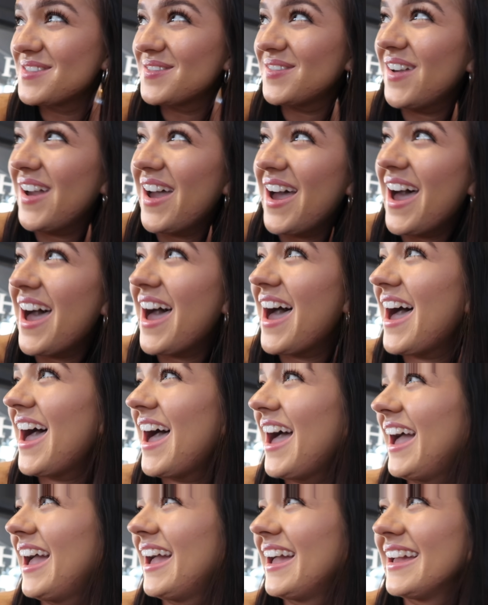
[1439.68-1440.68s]

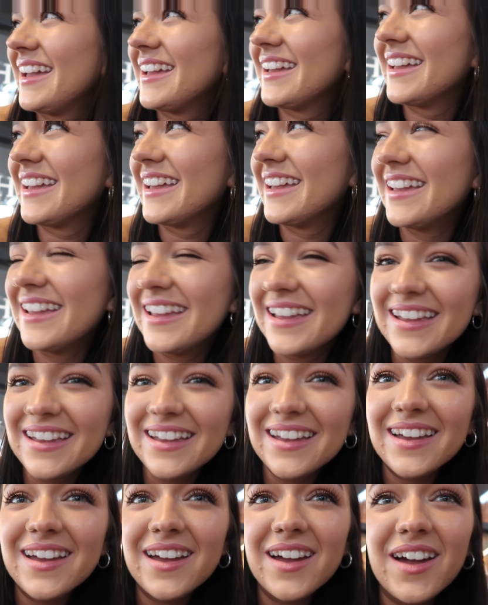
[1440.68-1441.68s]
Bye.
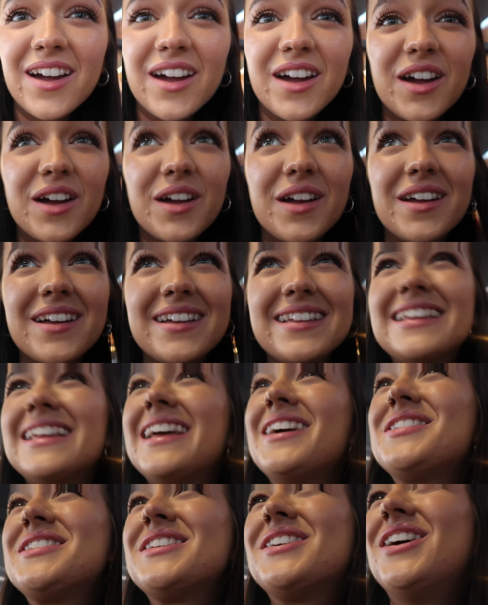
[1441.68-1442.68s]
Thank you.
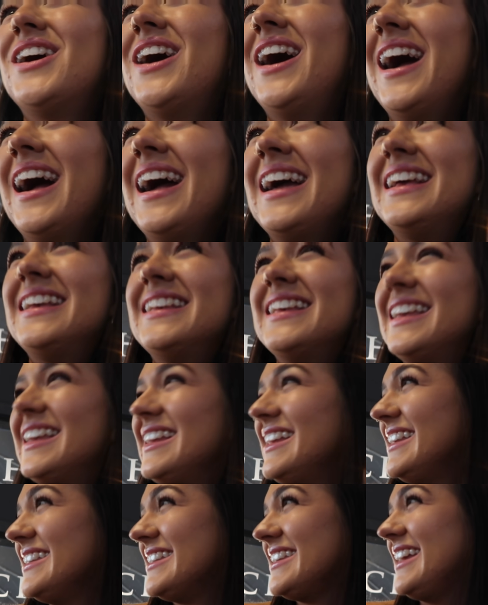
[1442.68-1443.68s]
That's
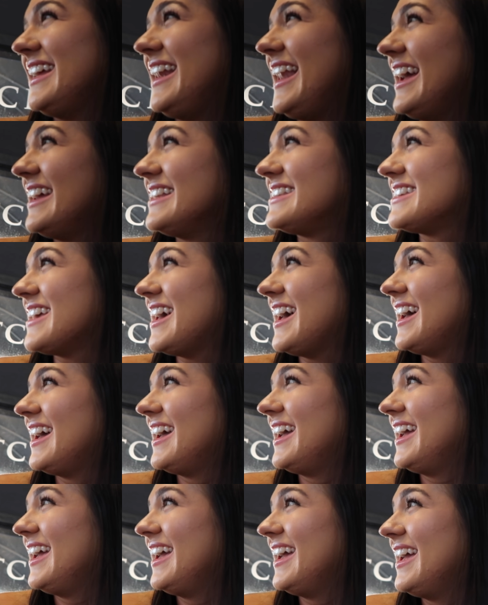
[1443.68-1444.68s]
alright. See you later.
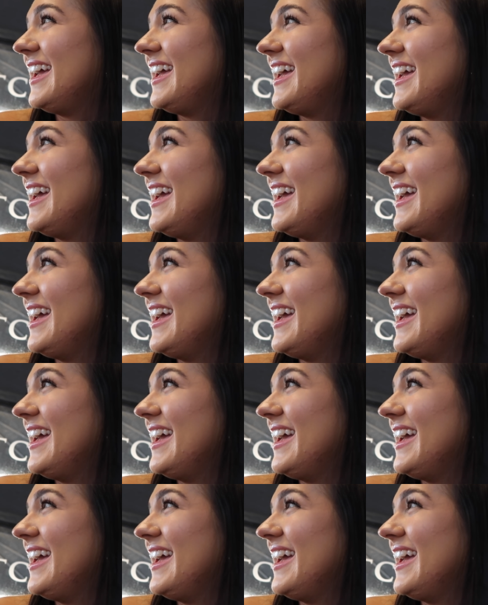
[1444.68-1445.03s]
See you later.